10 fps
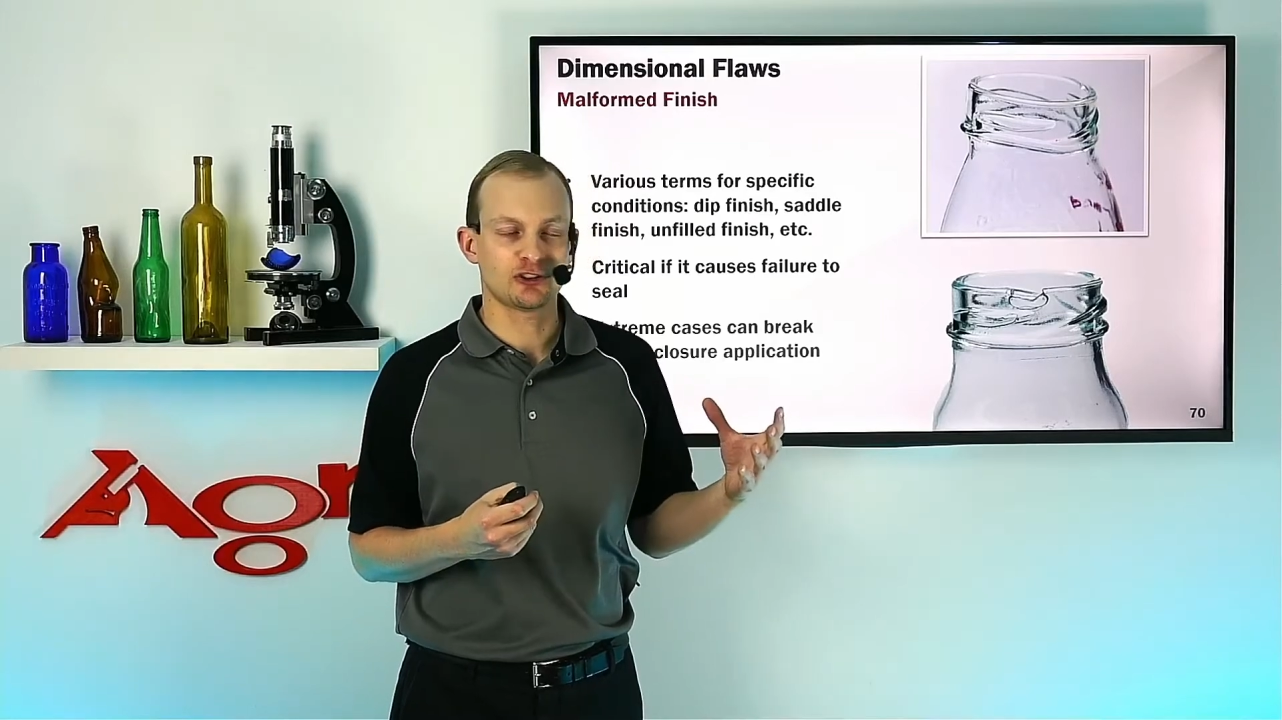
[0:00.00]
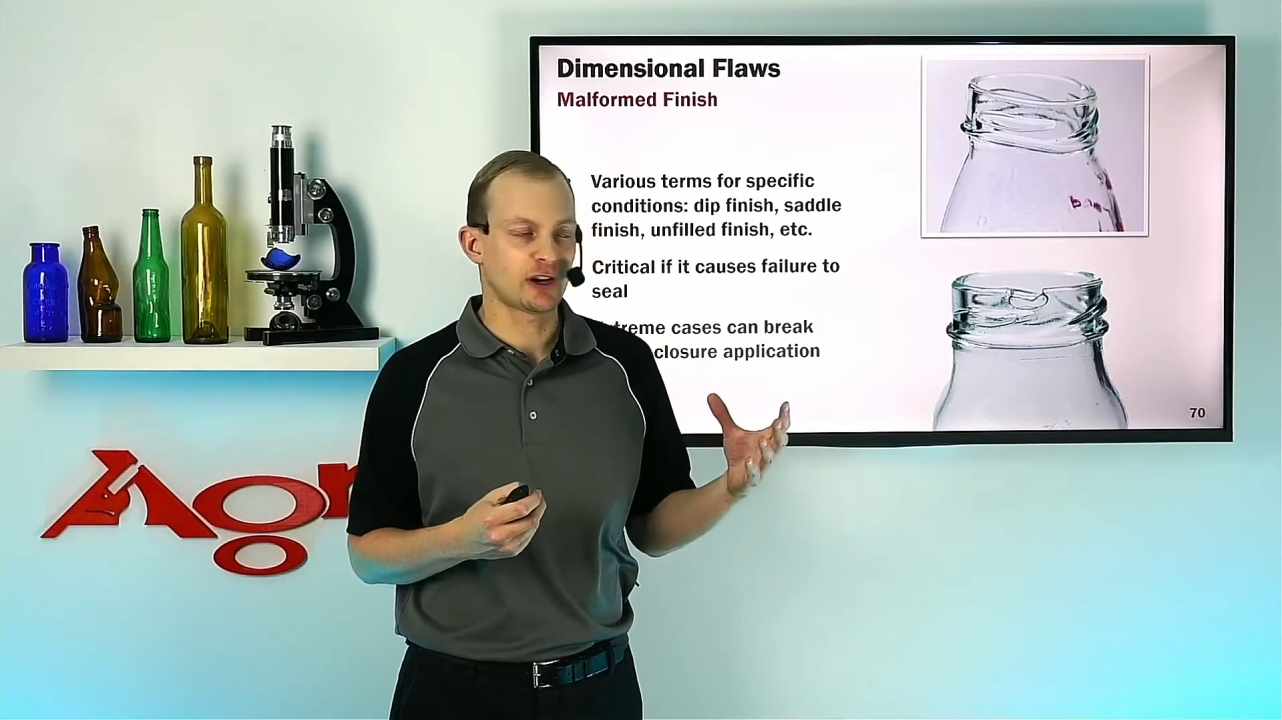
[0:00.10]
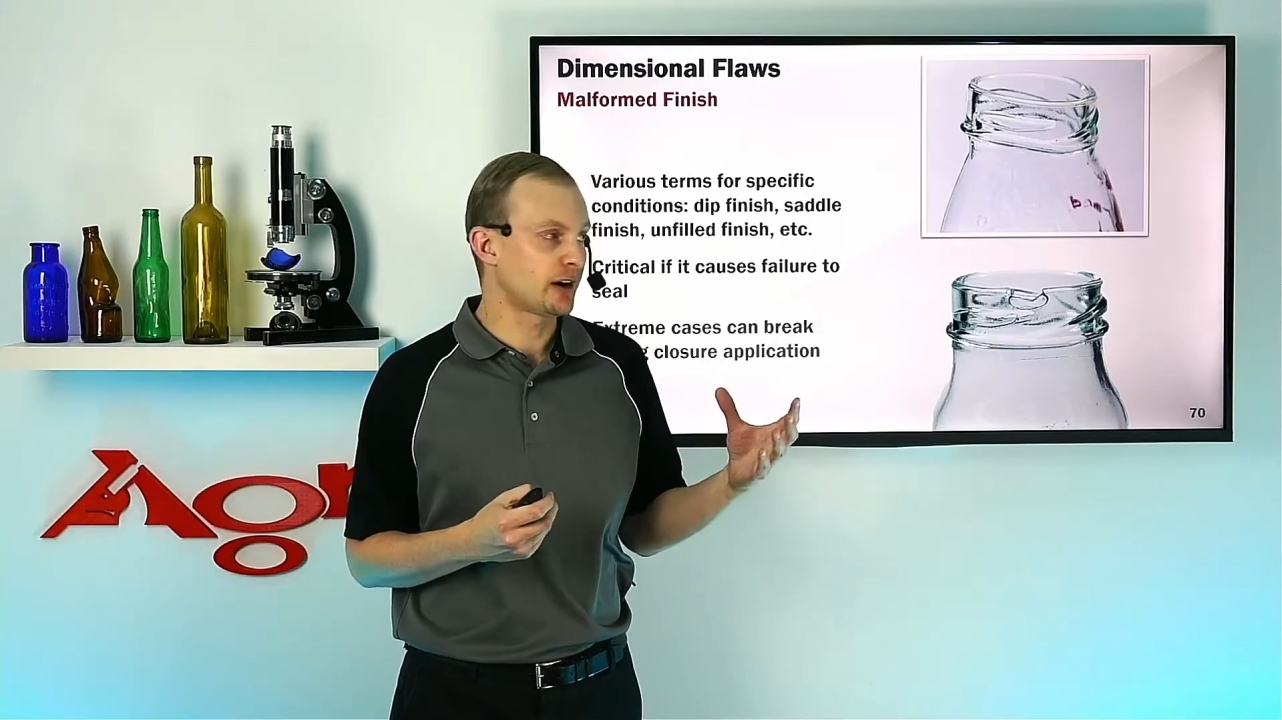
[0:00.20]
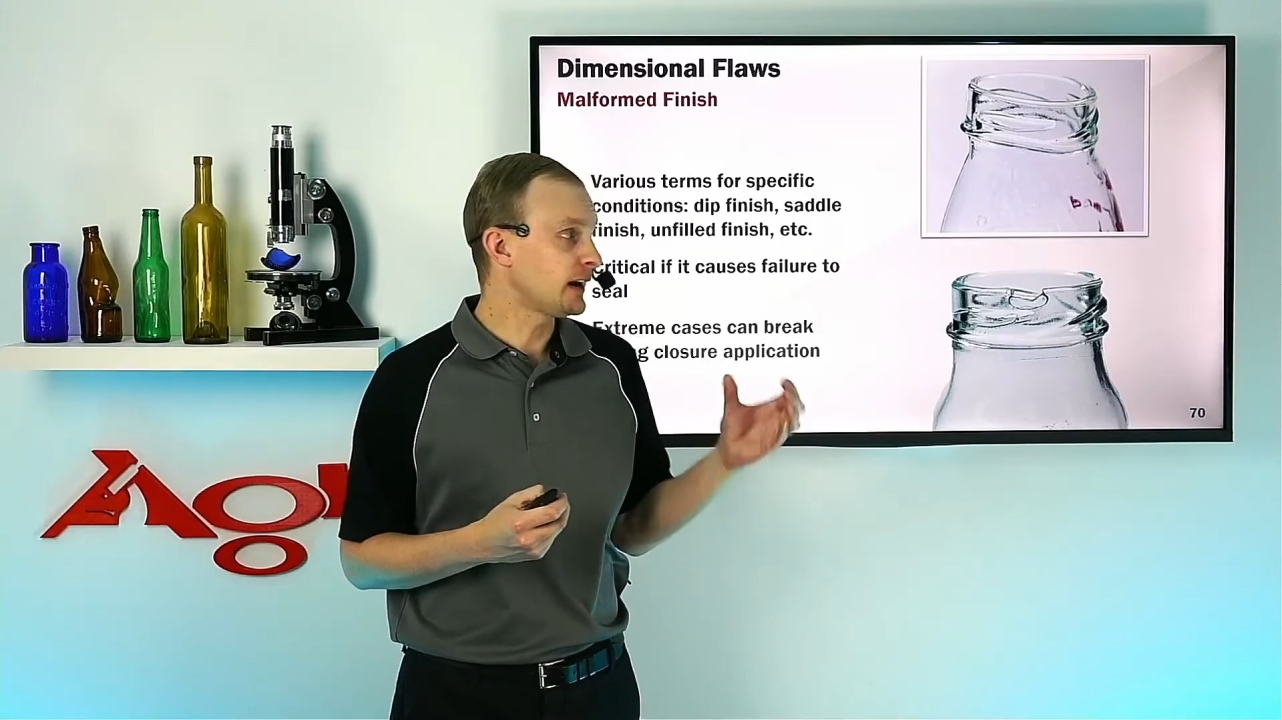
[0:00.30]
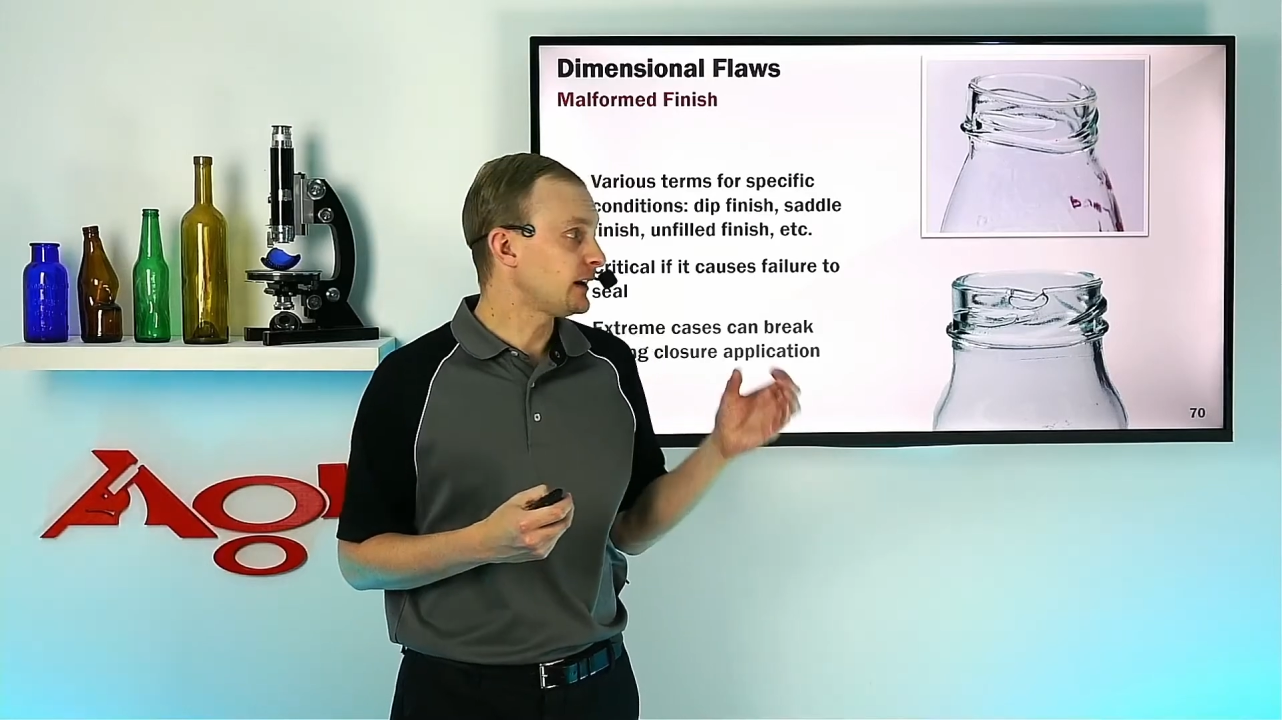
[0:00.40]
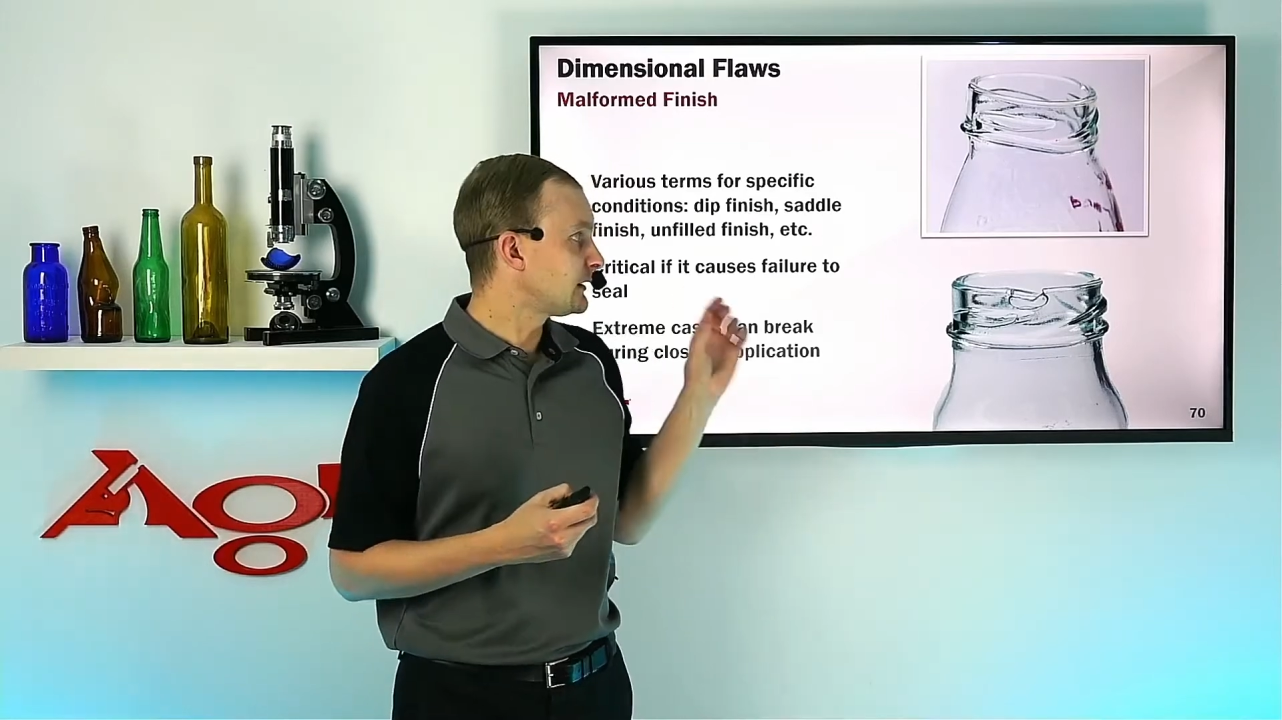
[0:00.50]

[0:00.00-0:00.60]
area,